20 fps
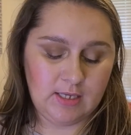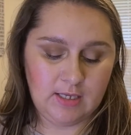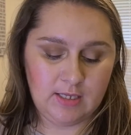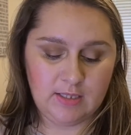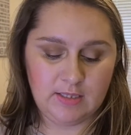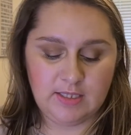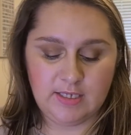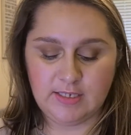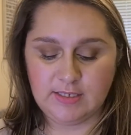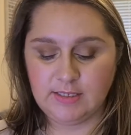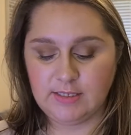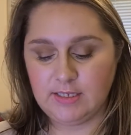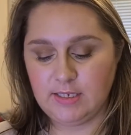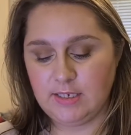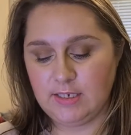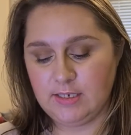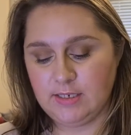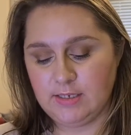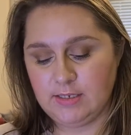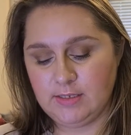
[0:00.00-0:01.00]
This
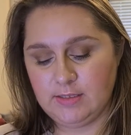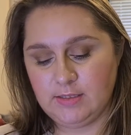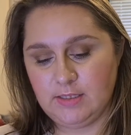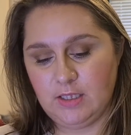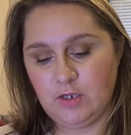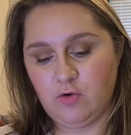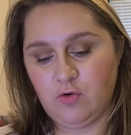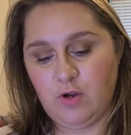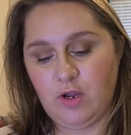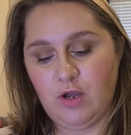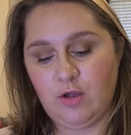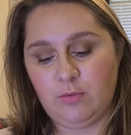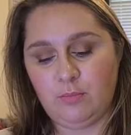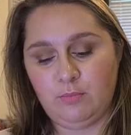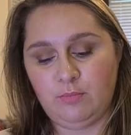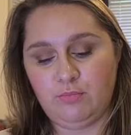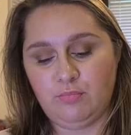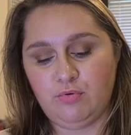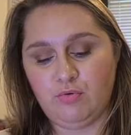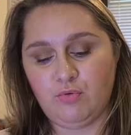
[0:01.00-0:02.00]
is the Crown
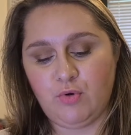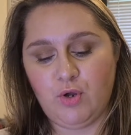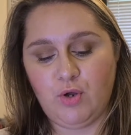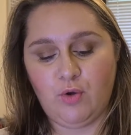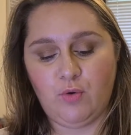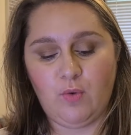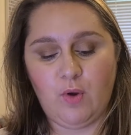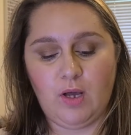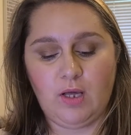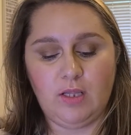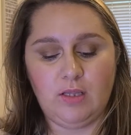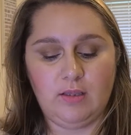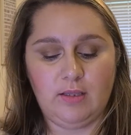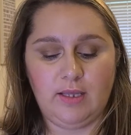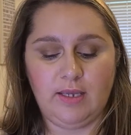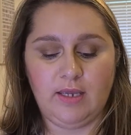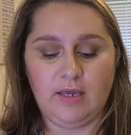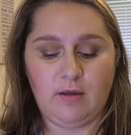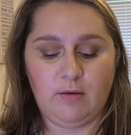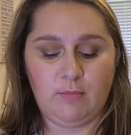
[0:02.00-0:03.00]
Pro
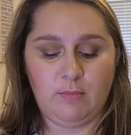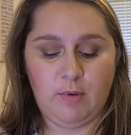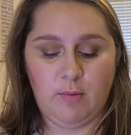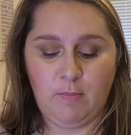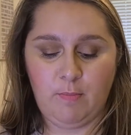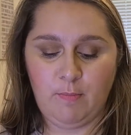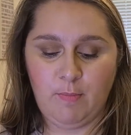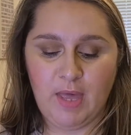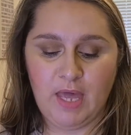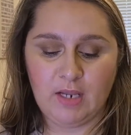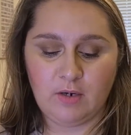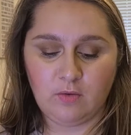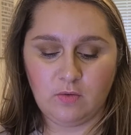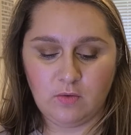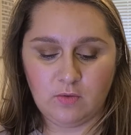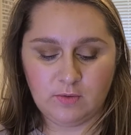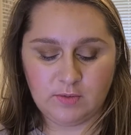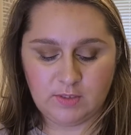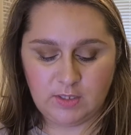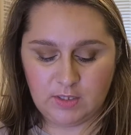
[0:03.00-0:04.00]
Glam Metals.